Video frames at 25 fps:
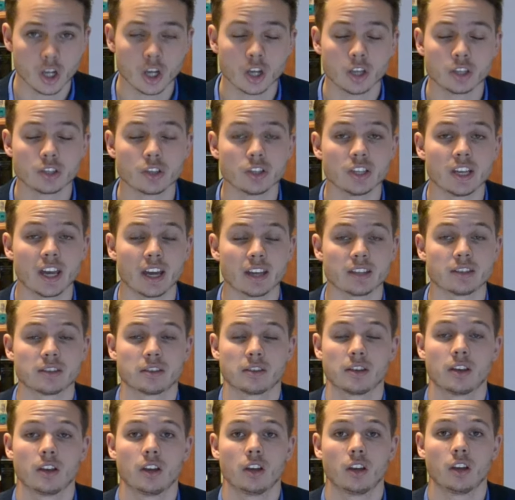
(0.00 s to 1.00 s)
So yes,
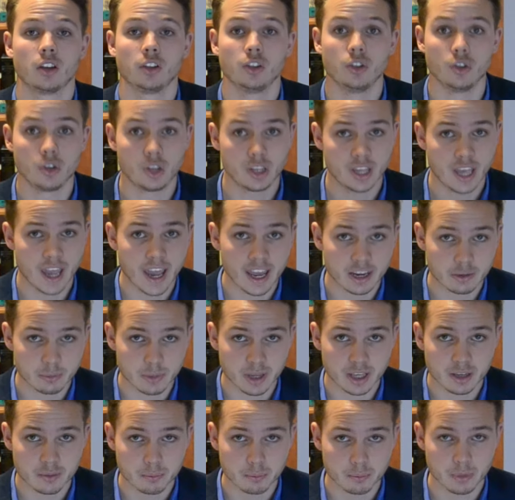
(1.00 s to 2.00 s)
you can
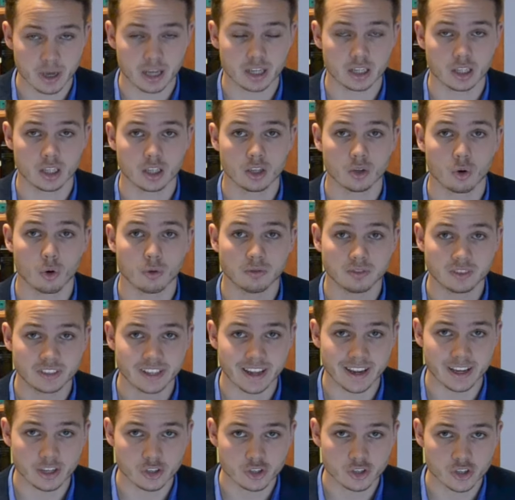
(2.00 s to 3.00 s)
make money off
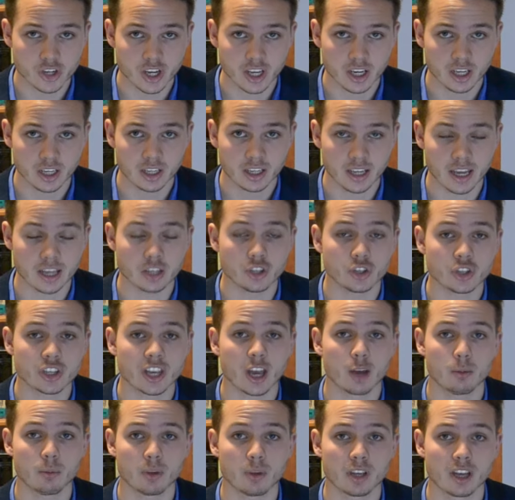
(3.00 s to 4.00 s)
day trading and you
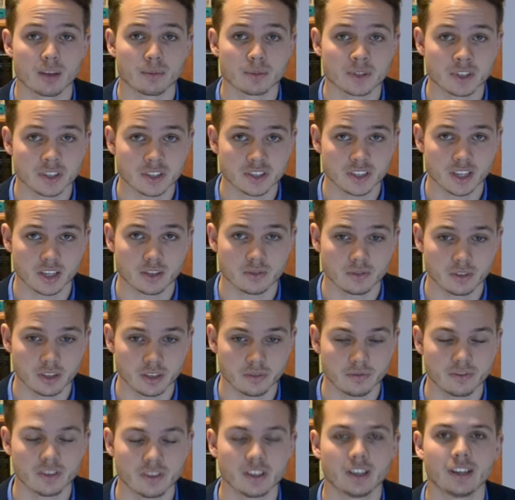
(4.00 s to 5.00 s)
can become successful
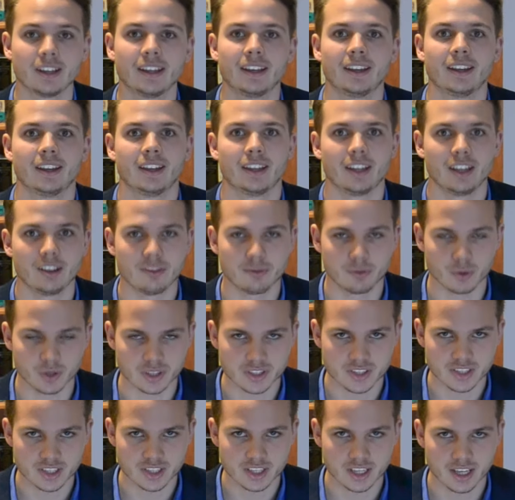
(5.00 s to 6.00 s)
with it if,
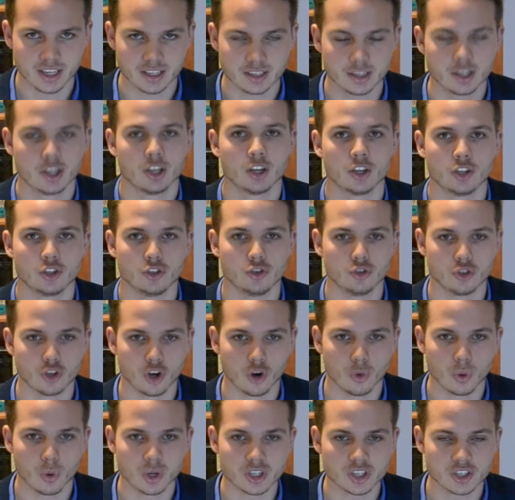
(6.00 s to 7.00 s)
once again, you
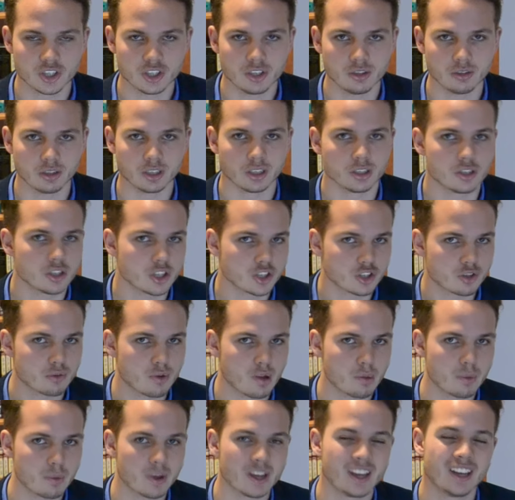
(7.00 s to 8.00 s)
know what you're doing. Just
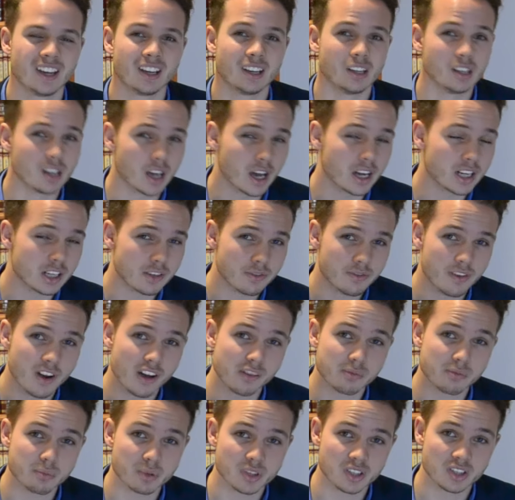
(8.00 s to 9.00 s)
remember,
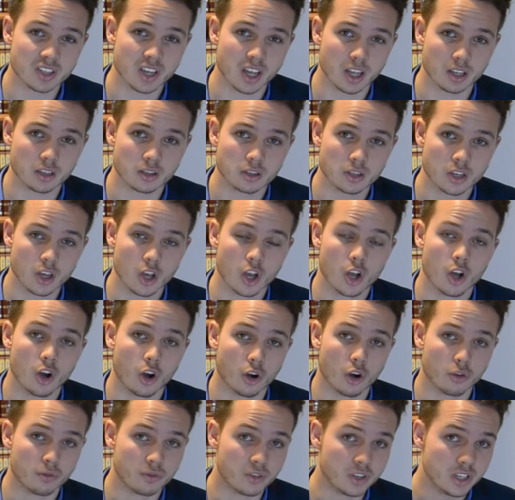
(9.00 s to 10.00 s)
95%
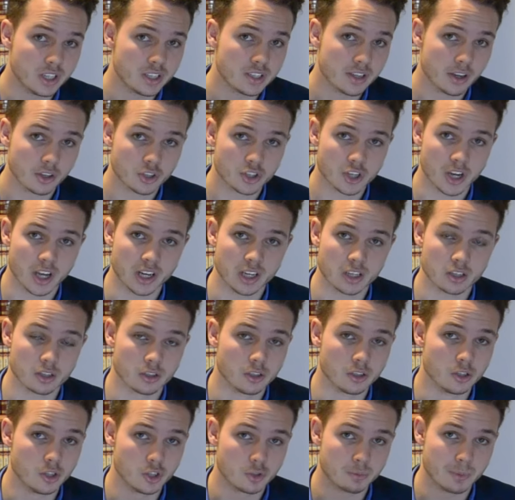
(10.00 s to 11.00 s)
of retail traders
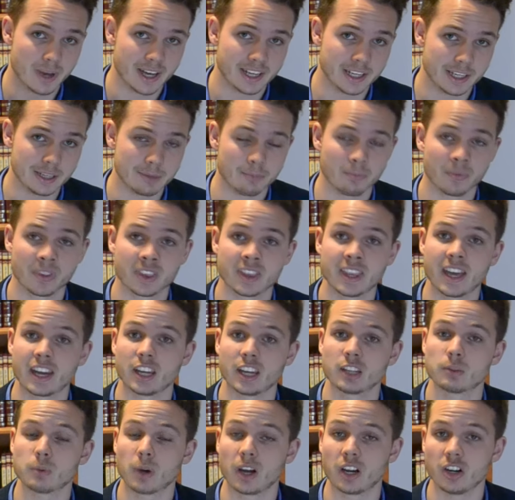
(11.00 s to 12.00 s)
lose money. That
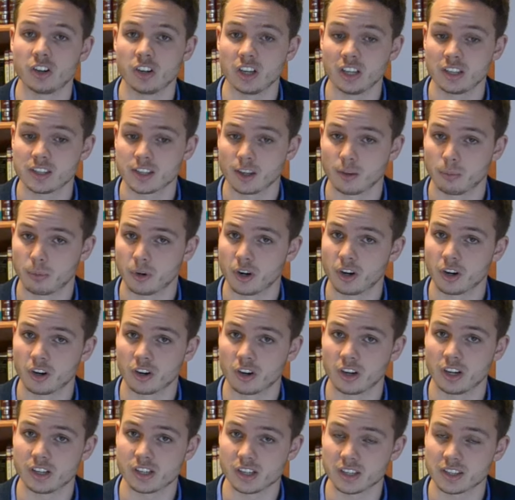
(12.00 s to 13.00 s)
is why retail
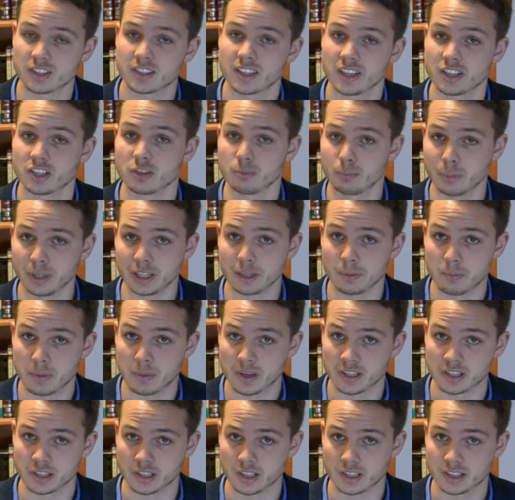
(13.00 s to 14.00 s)
brokerage is such a big
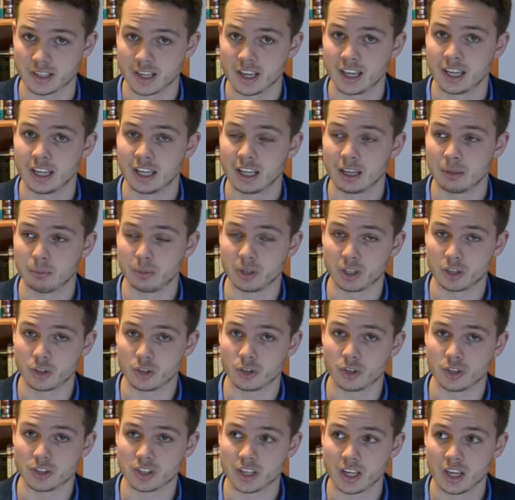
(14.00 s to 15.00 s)
business,
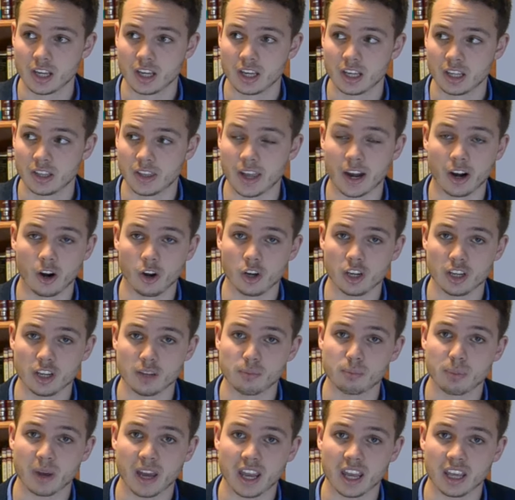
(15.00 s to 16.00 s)
because they're only
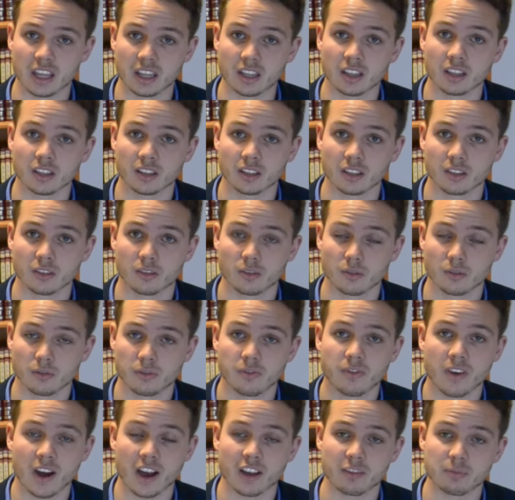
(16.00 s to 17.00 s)
paying
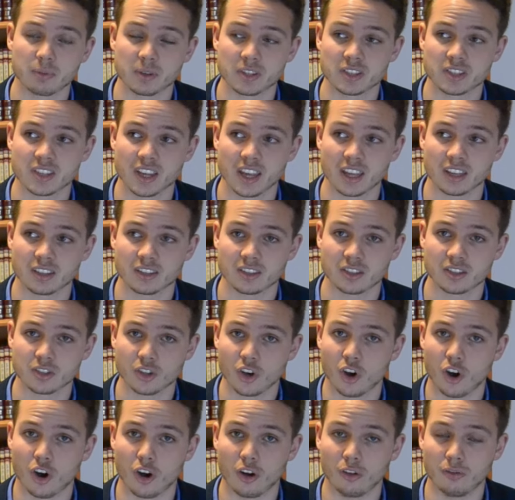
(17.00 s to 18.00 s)
5%
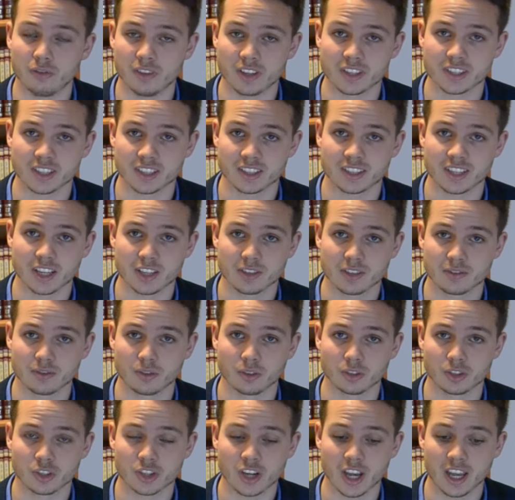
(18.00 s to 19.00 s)
of the
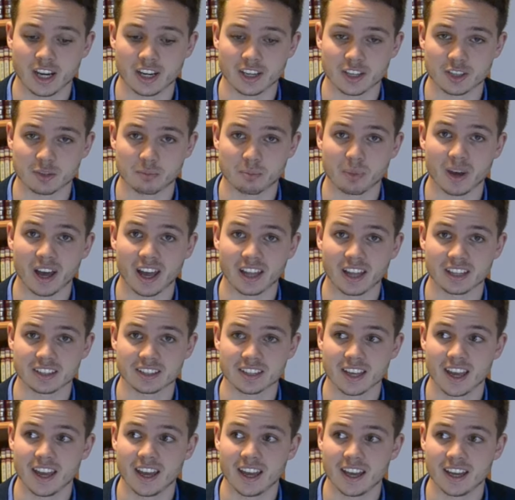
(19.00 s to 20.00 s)
successful traders, but
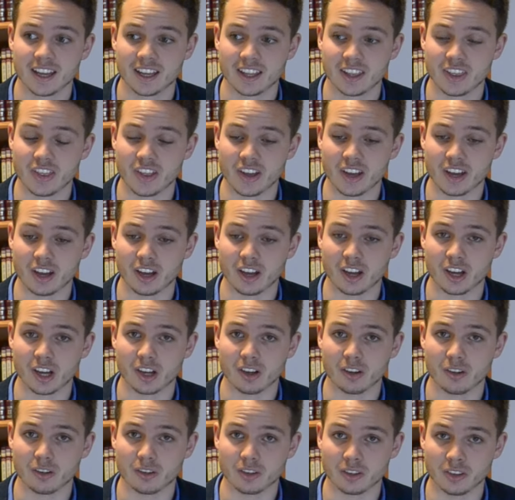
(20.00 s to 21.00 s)

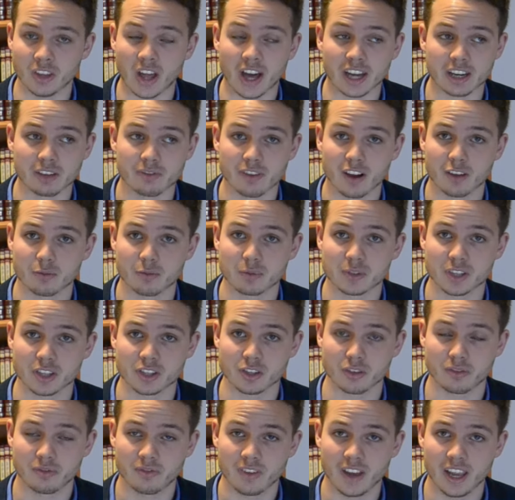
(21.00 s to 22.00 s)
the 95%
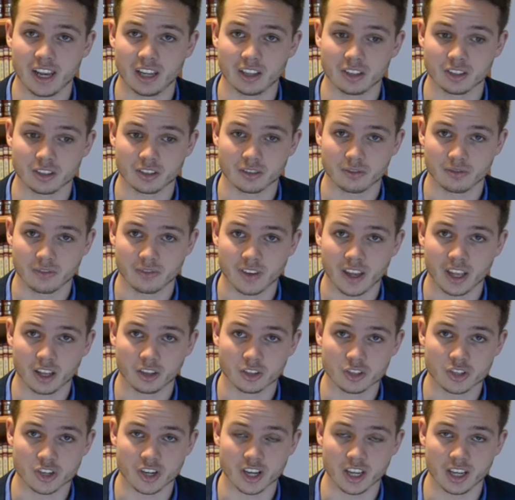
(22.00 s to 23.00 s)
of
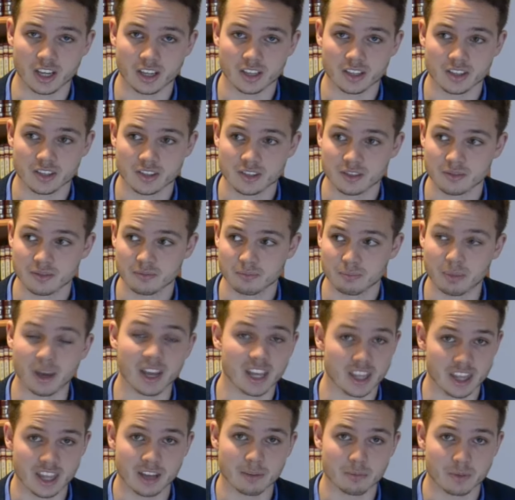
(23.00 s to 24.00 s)
failed traders
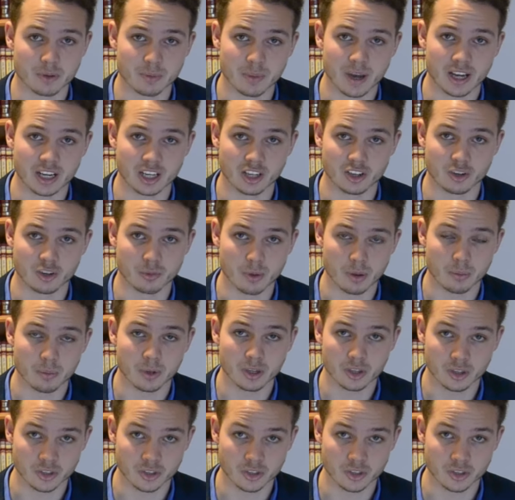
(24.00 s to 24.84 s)
pay them the money, remember?